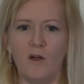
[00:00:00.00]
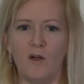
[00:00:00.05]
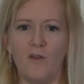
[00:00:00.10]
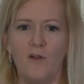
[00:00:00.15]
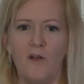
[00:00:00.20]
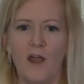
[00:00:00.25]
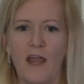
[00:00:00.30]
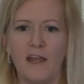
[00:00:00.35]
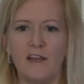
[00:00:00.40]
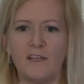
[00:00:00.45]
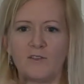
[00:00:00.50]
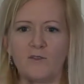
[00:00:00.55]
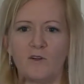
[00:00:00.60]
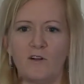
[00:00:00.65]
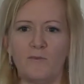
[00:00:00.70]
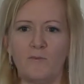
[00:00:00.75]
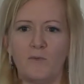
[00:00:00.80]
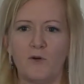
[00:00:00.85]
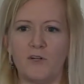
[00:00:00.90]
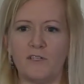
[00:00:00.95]
are there any sort
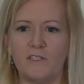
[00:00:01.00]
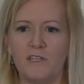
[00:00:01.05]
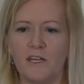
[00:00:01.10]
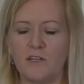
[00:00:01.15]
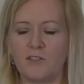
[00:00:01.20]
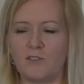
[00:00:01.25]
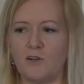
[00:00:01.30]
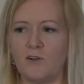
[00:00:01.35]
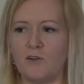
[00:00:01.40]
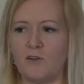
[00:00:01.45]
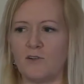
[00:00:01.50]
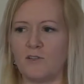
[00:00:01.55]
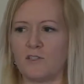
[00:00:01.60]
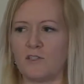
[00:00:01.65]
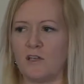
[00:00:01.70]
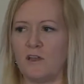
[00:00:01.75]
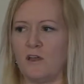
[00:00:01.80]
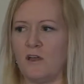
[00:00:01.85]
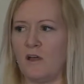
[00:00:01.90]
of predictors